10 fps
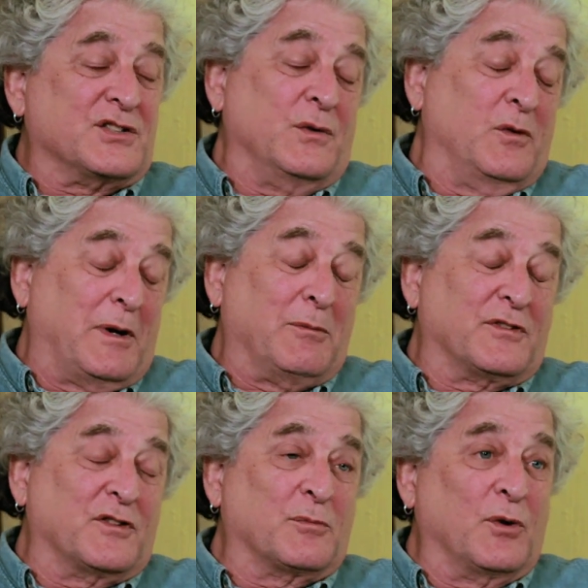She
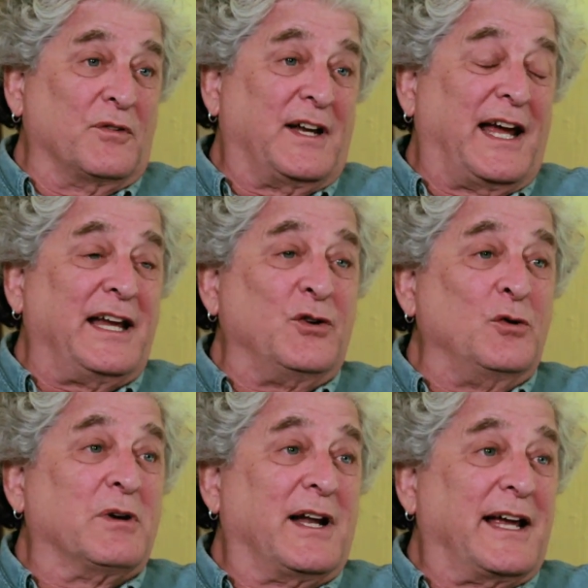remembers this more than I
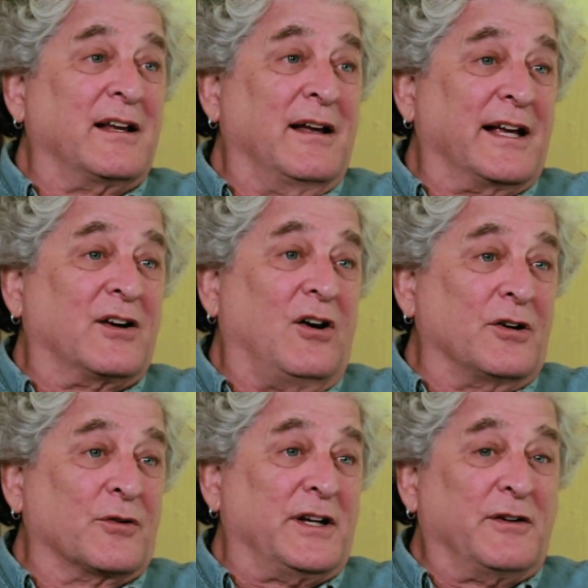do, but I I
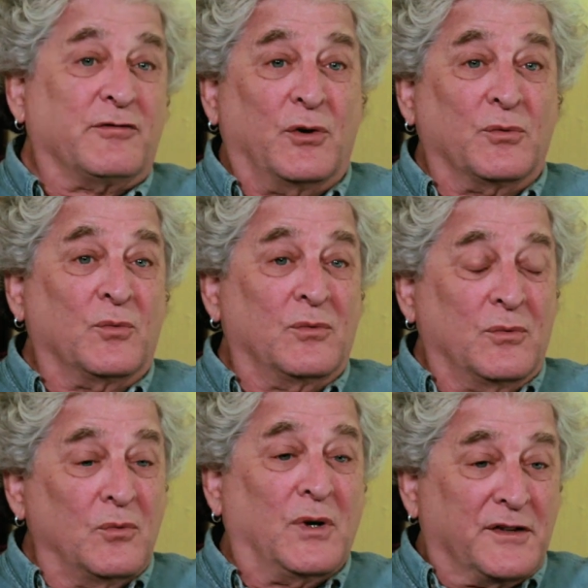called her on the phone
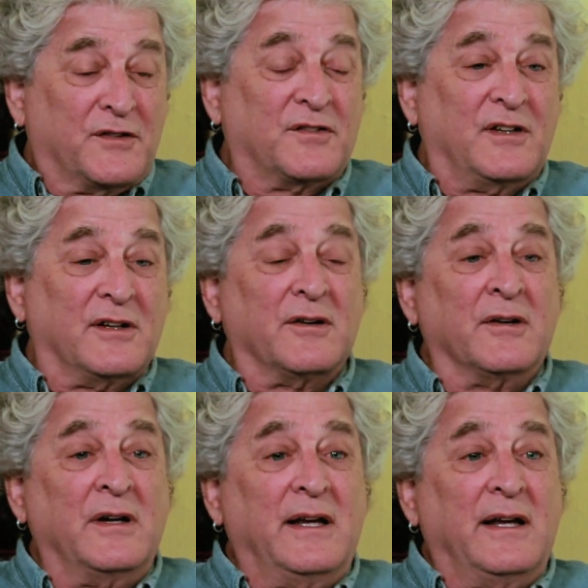once here.